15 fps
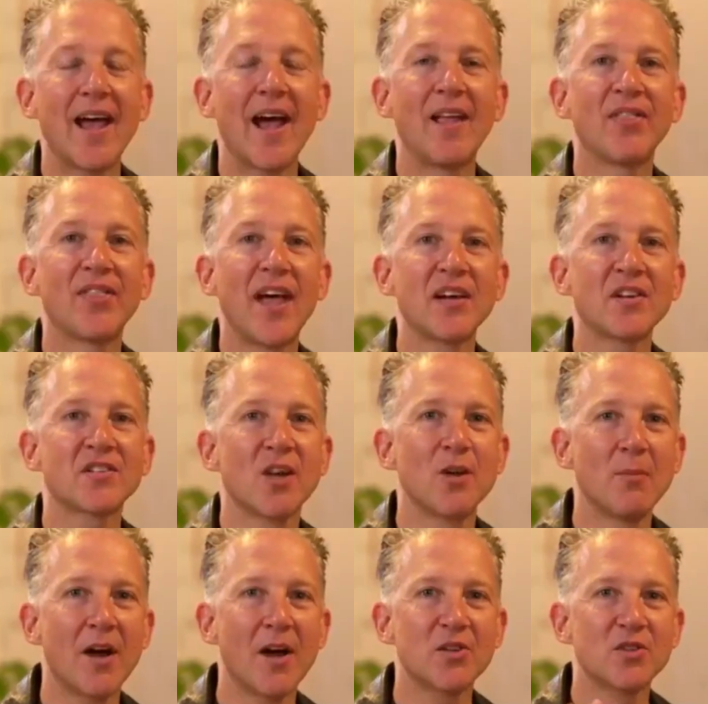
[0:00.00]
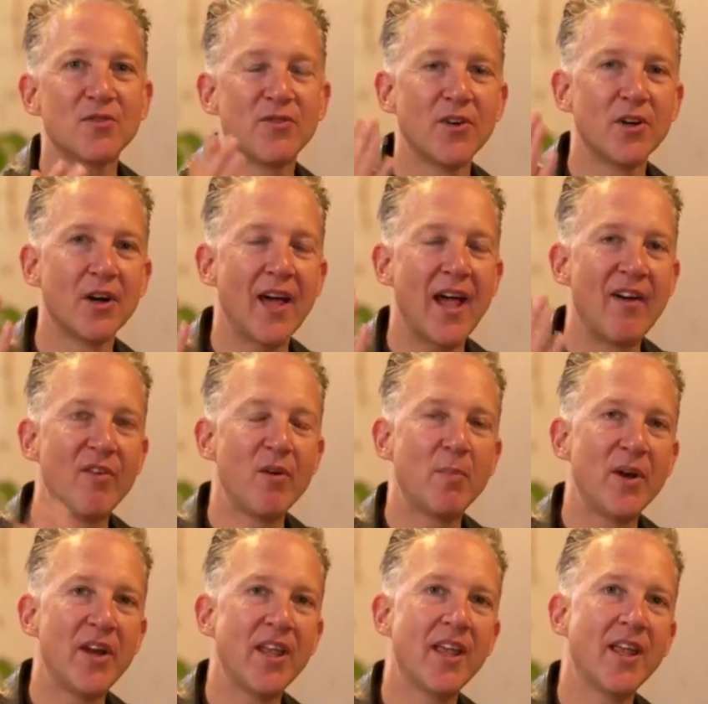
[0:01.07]
and thanks so much for
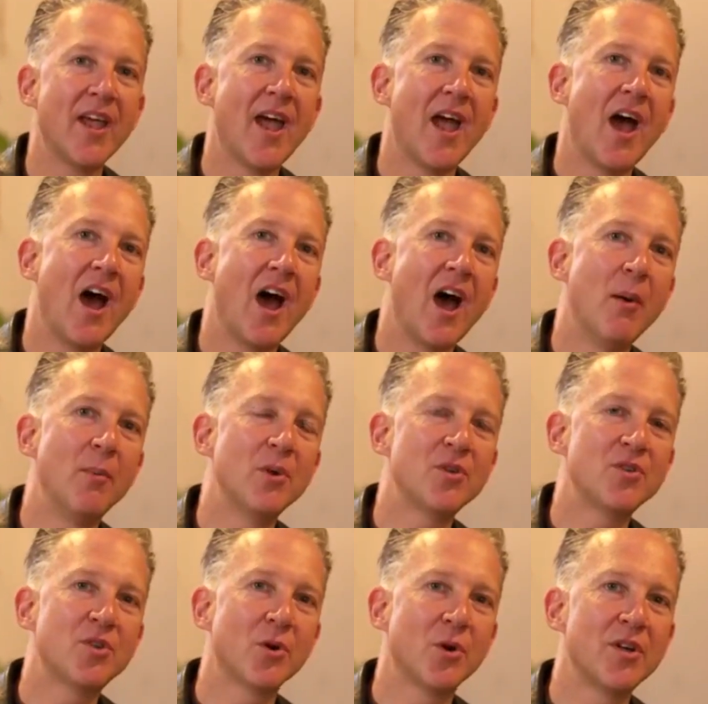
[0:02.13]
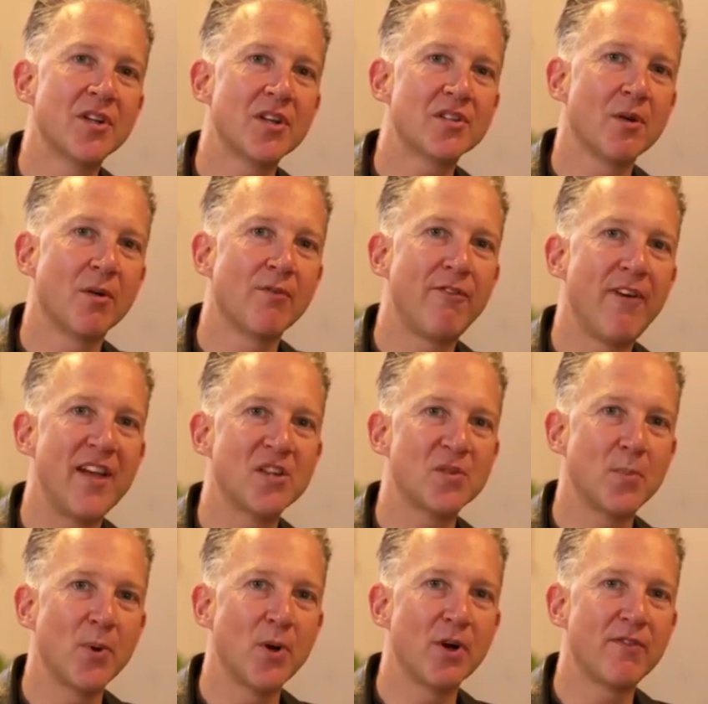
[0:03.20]
everybody who's joined us on
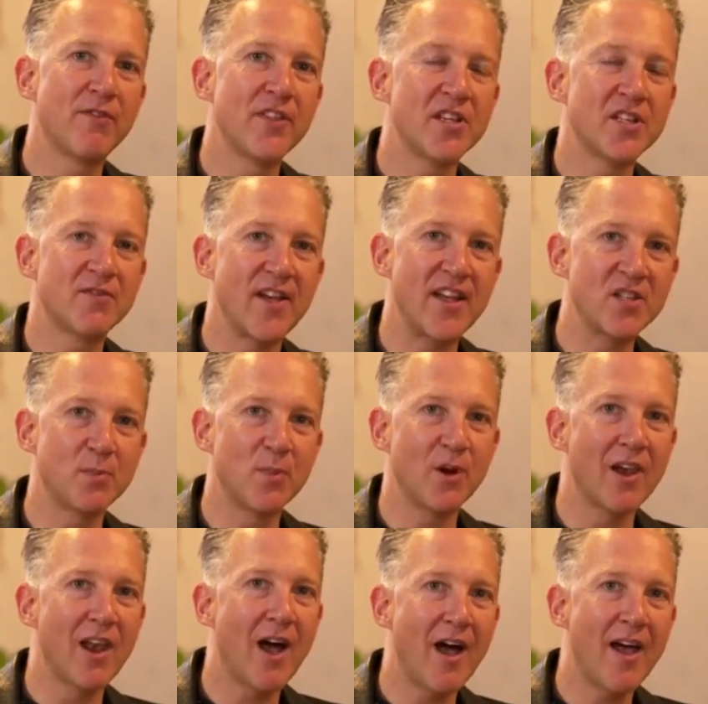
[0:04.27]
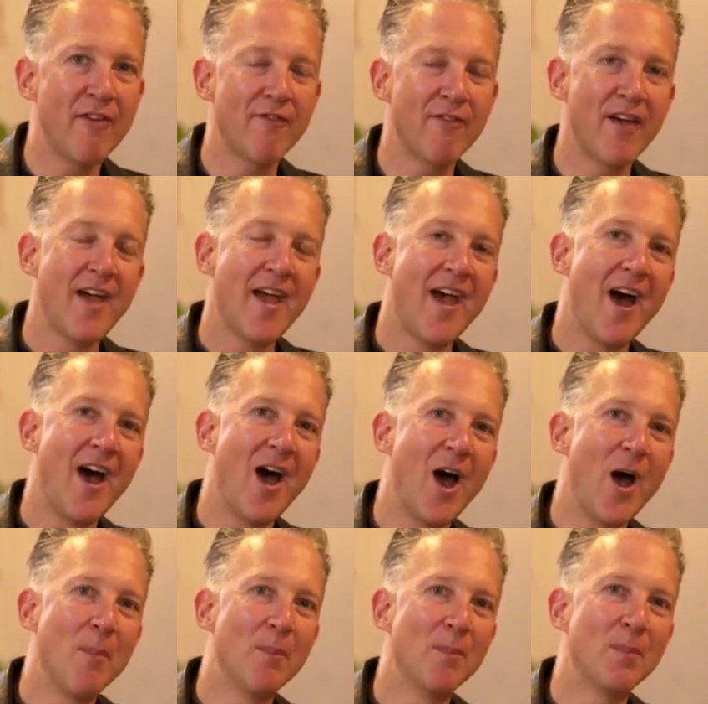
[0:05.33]
Facebook for this Facebook Live.
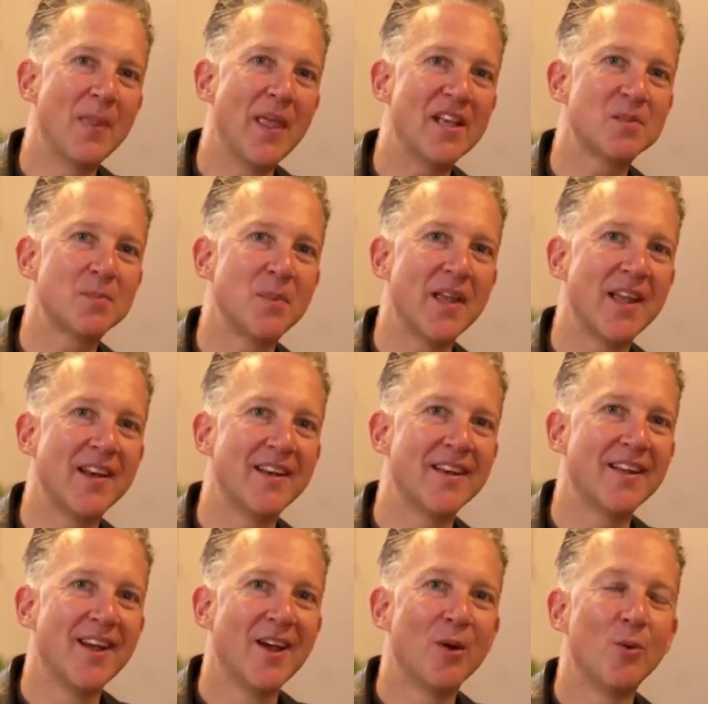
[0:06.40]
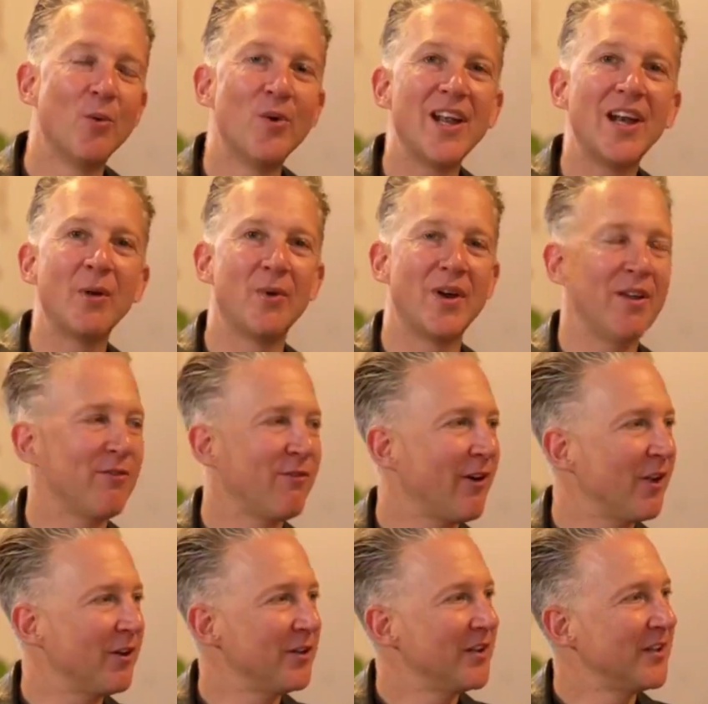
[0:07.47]
It's been really, really
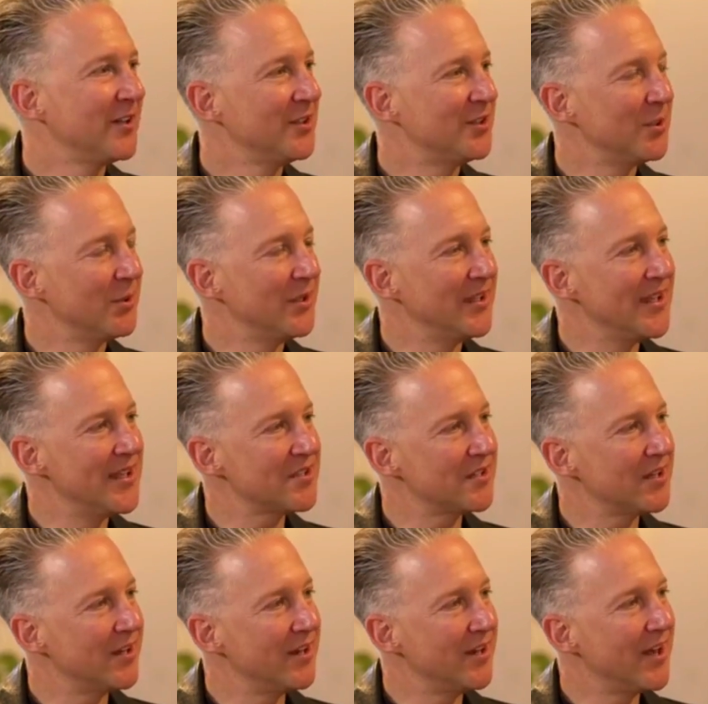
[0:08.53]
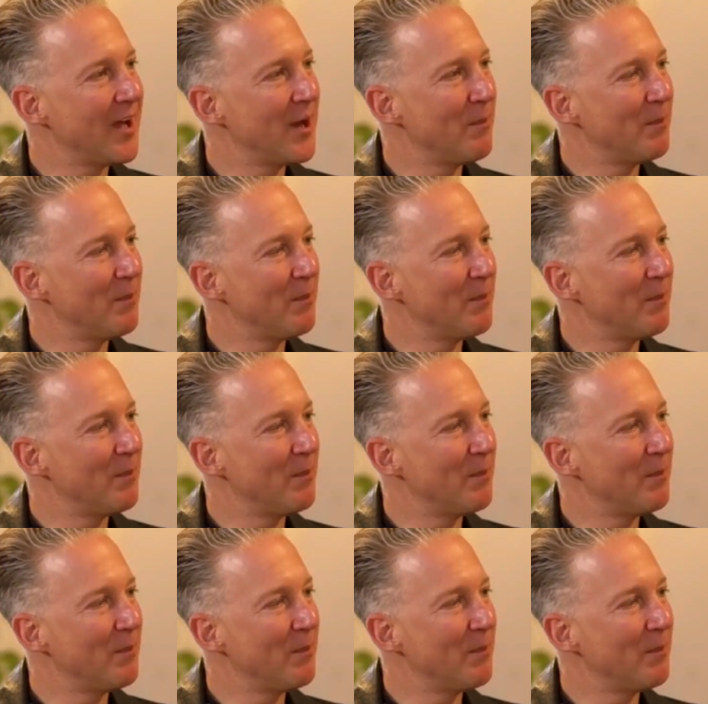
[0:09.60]
fun doing this, and